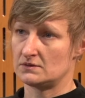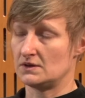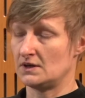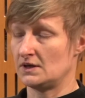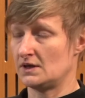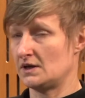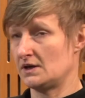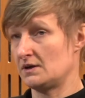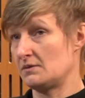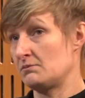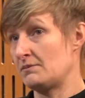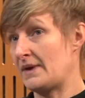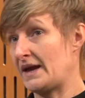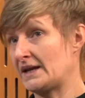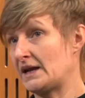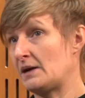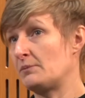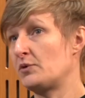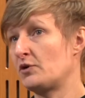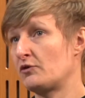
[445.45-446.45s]
uh,
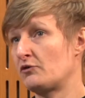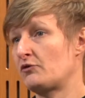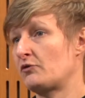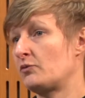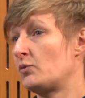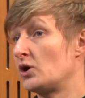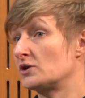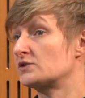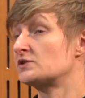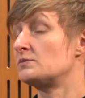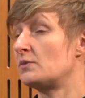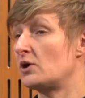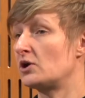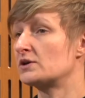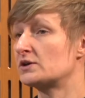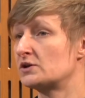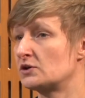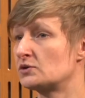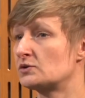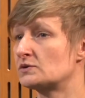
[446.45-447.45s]
made up of water
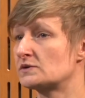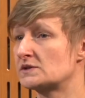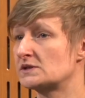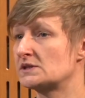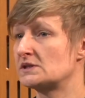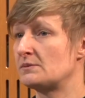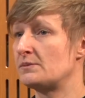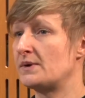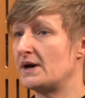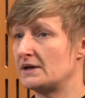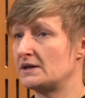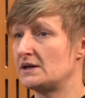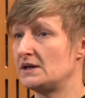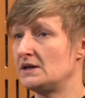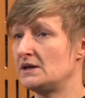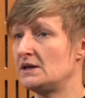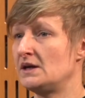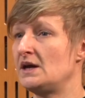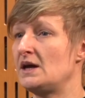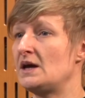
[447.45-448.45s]
molecules in the
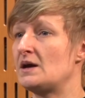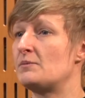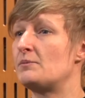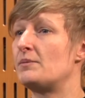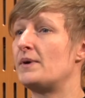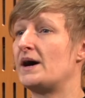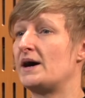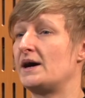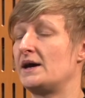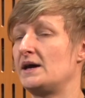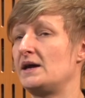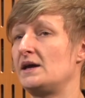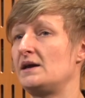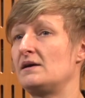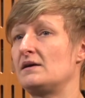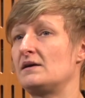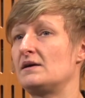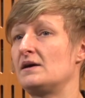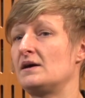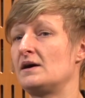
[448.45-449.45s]
body
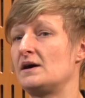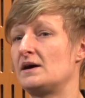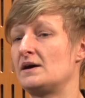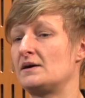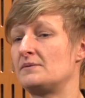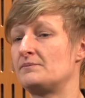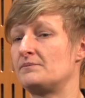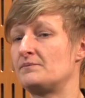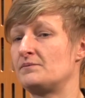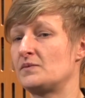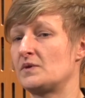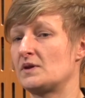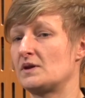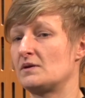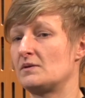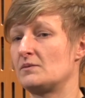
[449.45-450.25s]
by um,